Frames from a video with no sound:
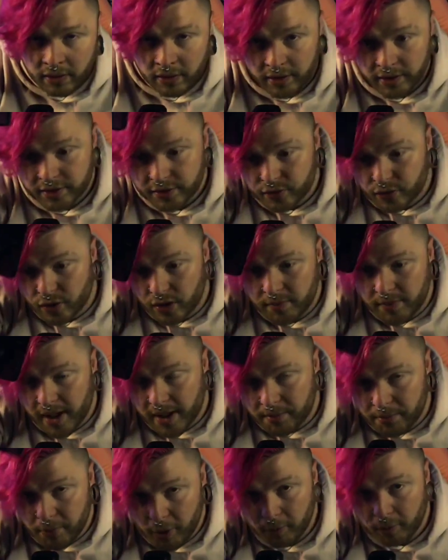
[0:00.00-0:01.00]
Stream Deck
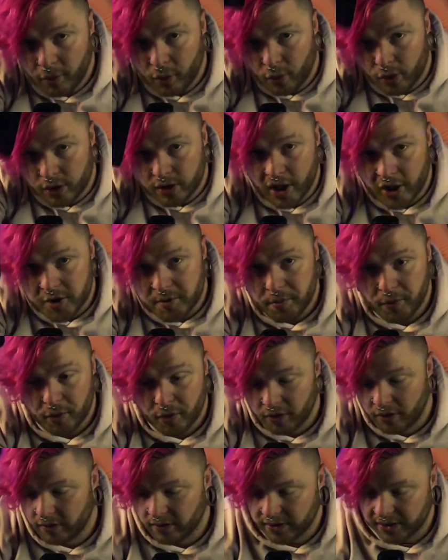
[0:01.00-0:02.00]
Mobile or Touch
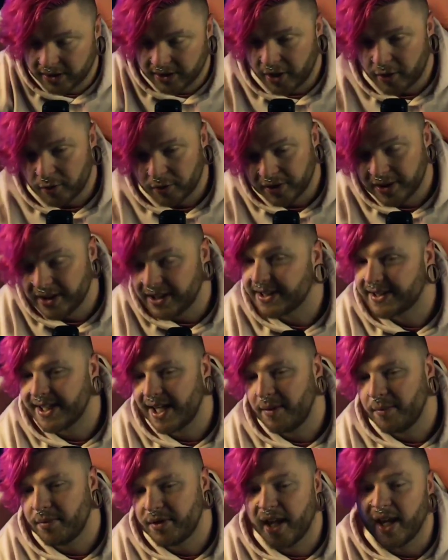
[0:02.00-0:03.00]
Portal. Literally the same
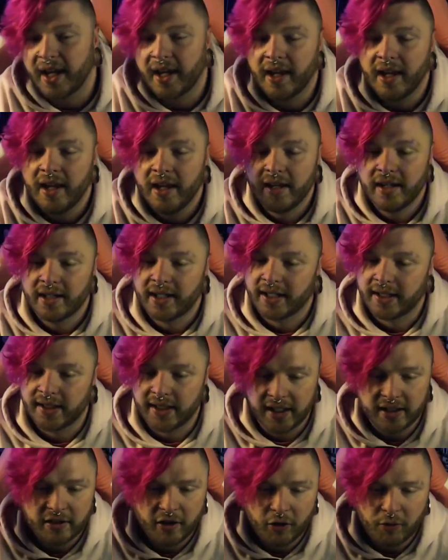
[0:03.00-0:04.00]
thing. Can
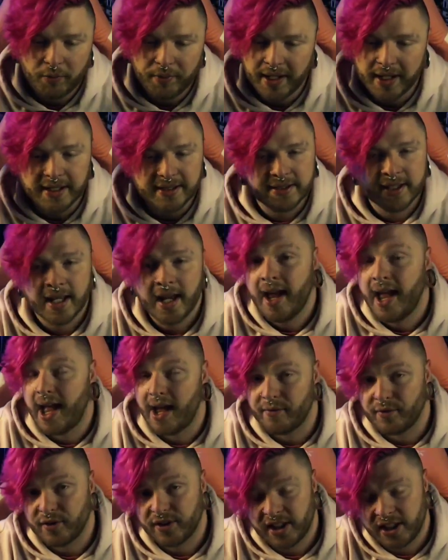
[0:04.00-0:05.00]
link to OBS,
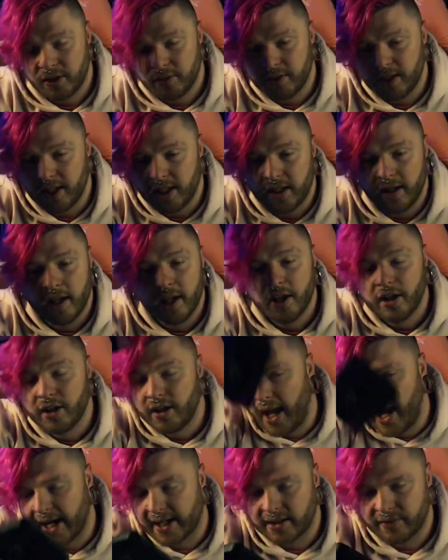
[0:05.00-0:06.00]
everything you need,
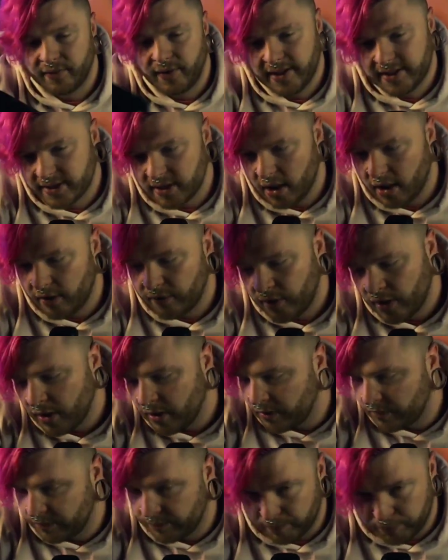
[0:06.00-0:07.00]
activate stuff,
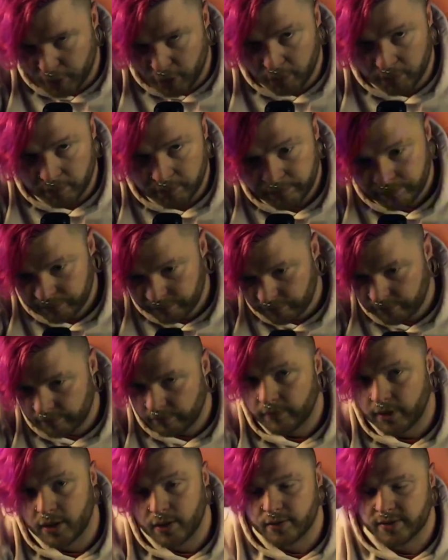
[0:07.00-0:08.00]
boom.
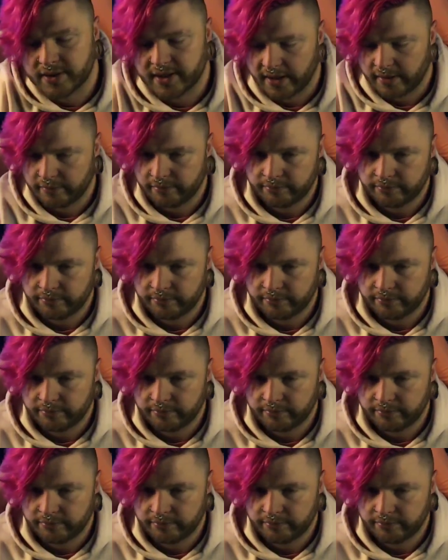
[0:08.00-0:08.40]
Use that.